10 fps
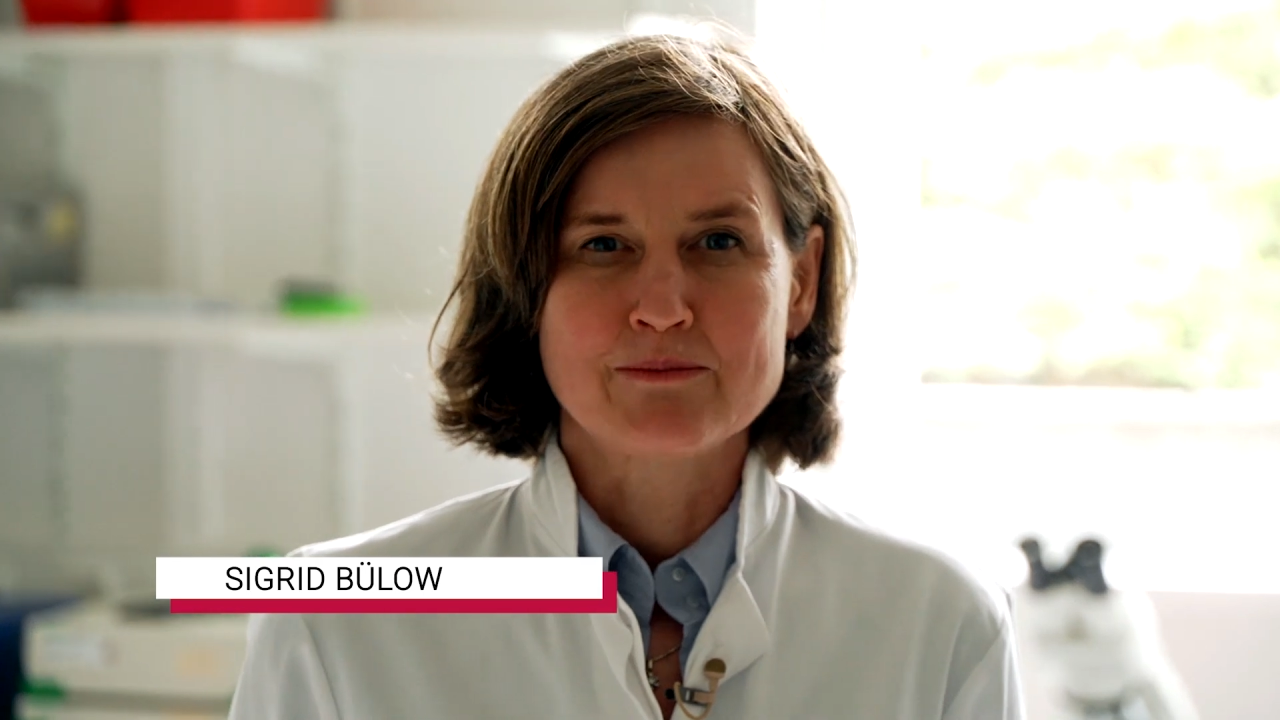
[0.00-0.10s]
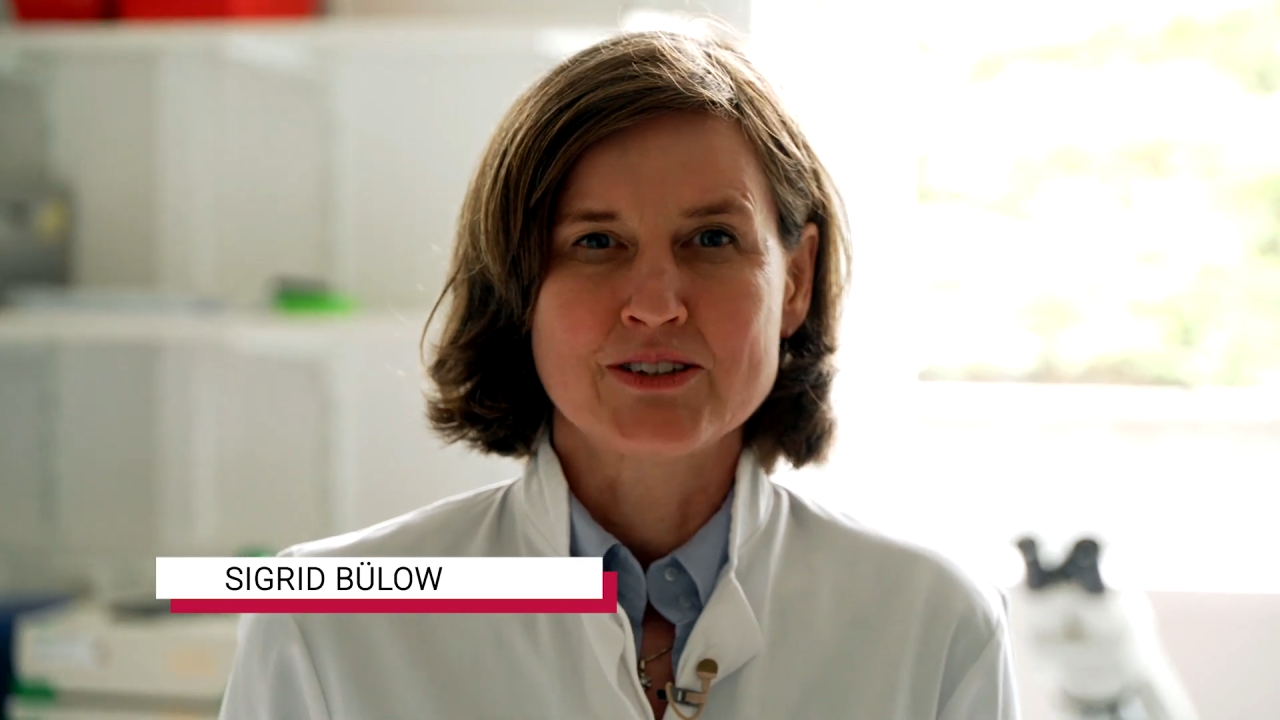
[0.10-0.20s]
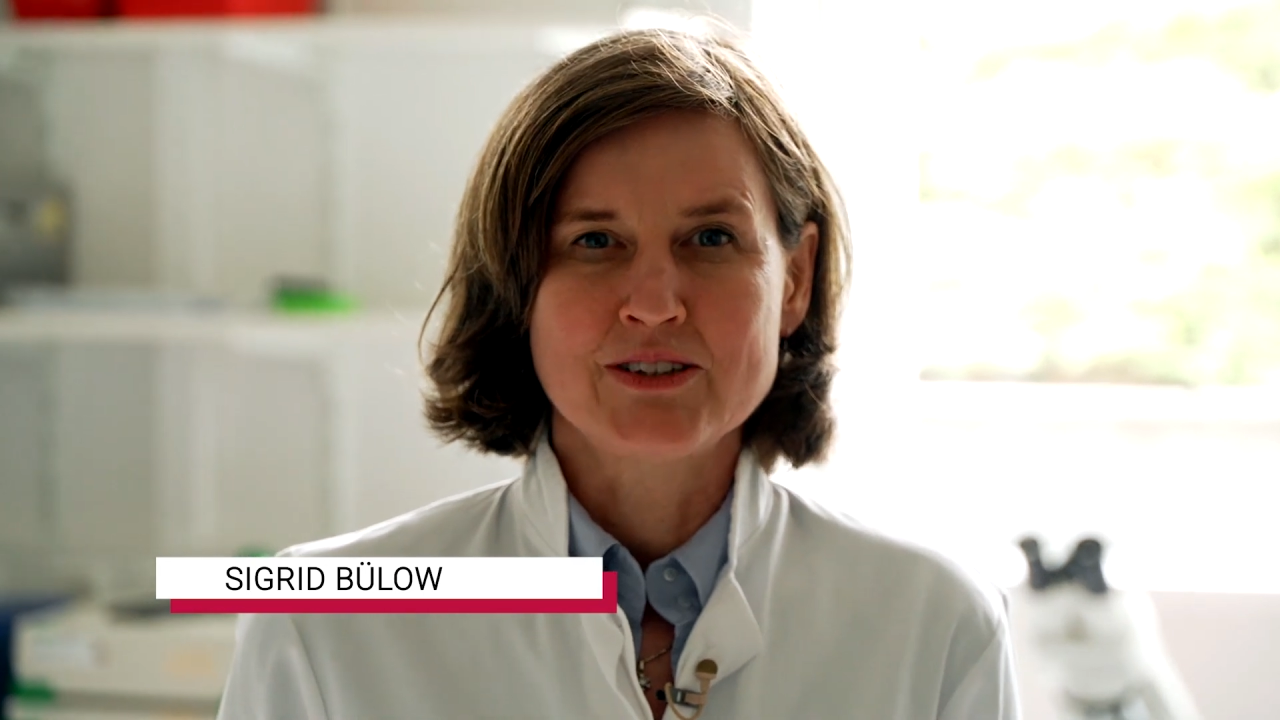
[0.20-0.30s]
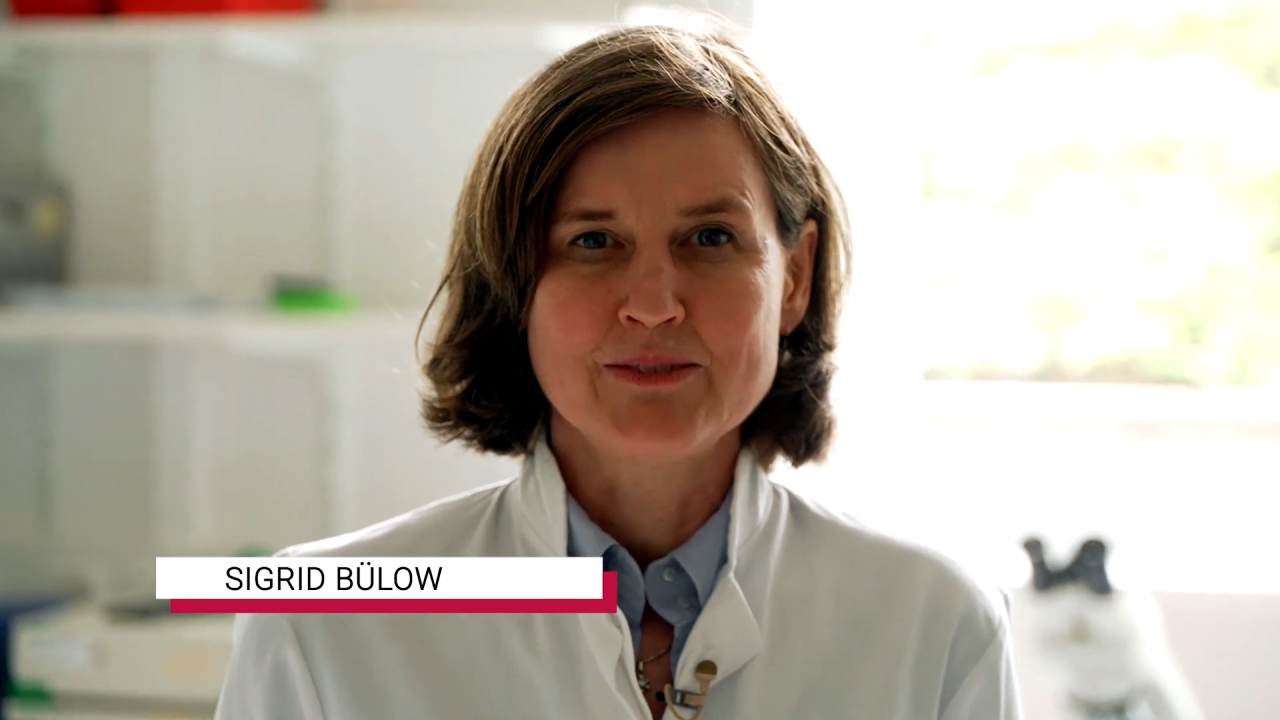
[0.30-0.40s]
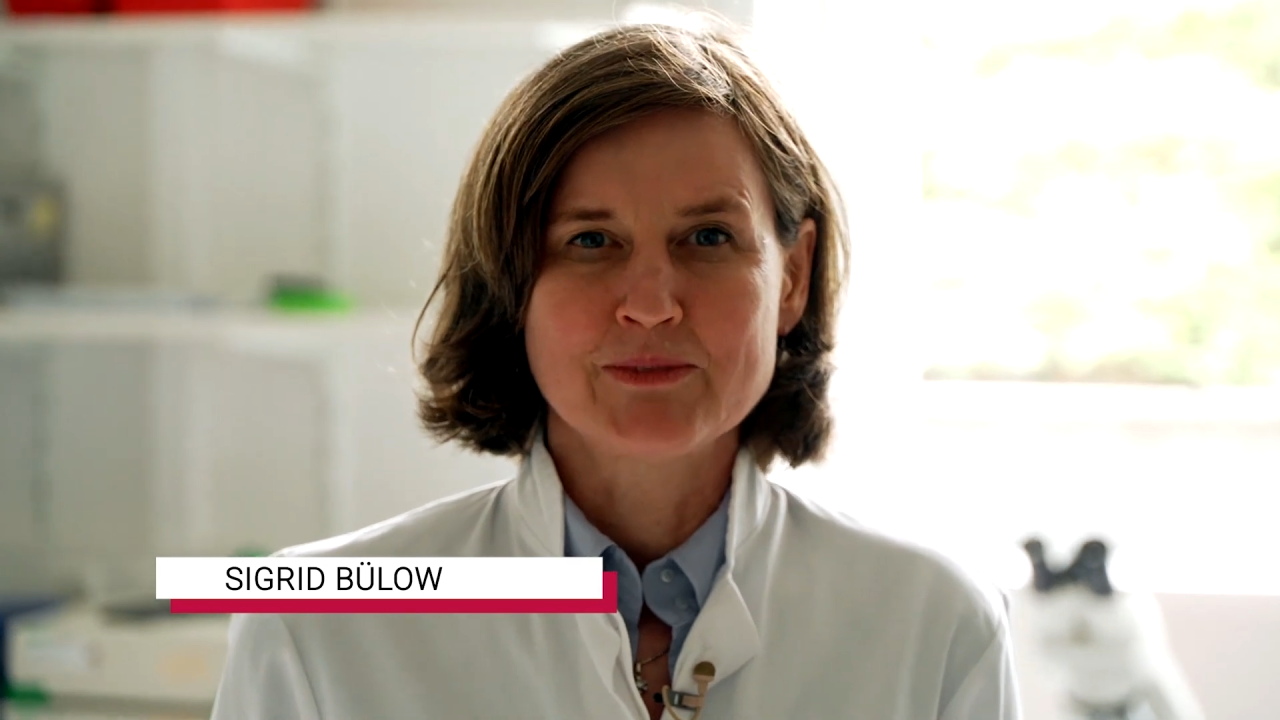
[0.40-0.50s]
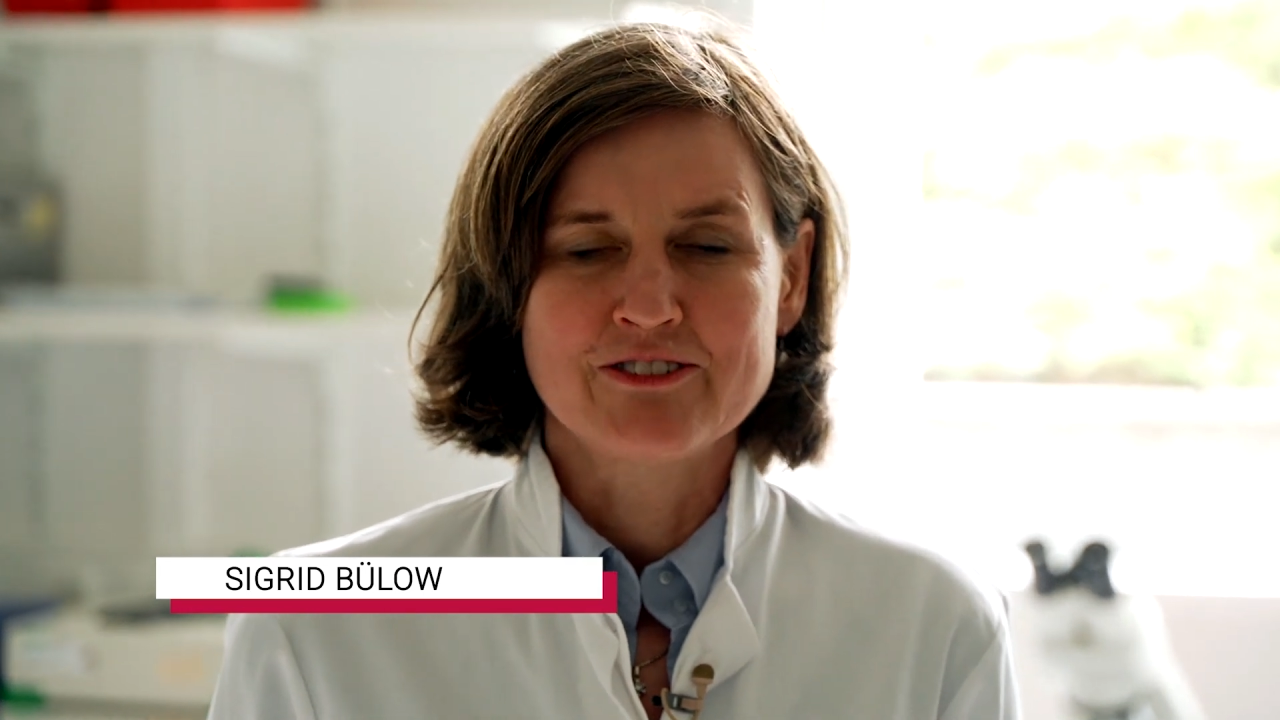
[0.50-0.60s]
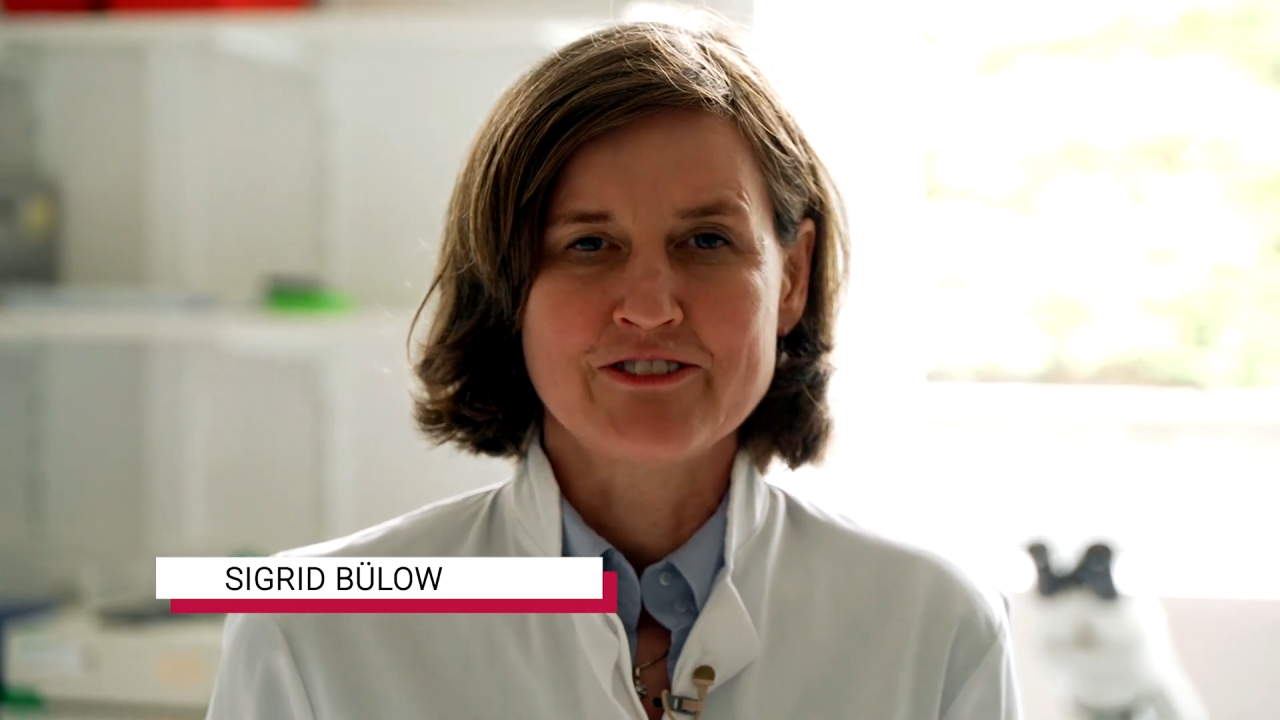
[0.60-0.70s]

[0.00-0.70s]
treatment